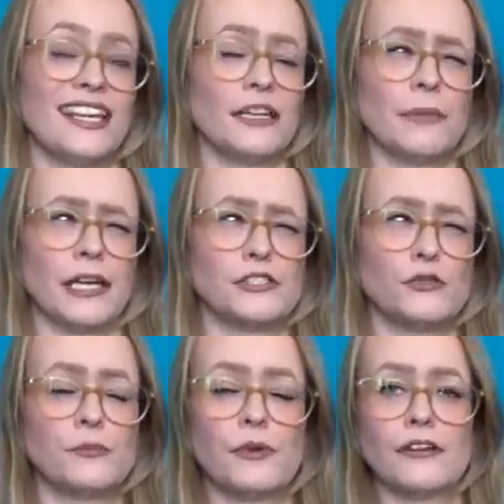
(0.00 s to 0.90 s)
dating back to
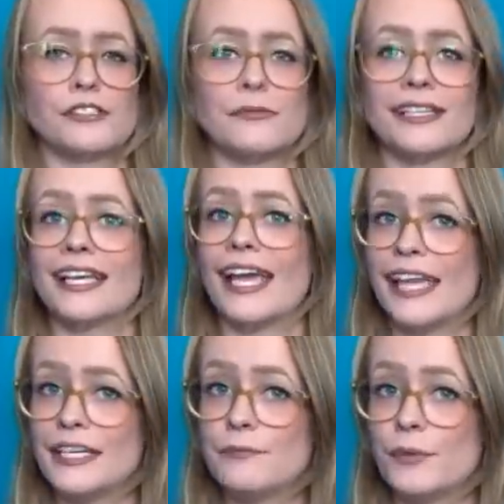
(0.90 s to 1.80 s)
approximately
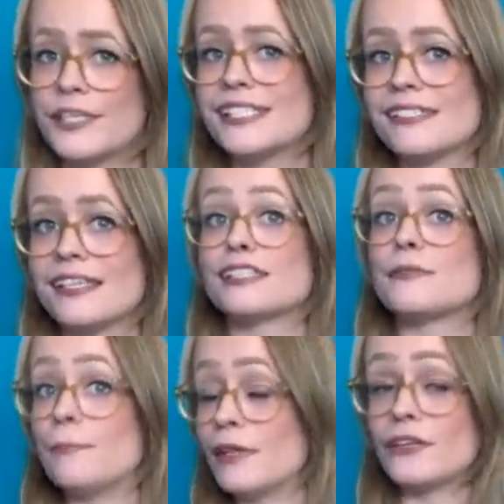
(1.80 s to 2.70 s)

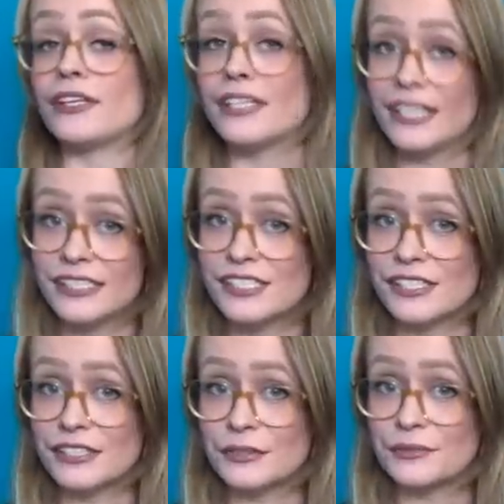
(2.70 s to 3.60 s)
8.6 million years
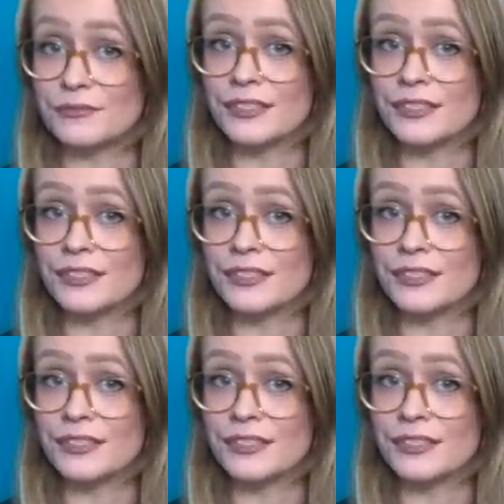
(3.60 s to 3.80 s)
ago.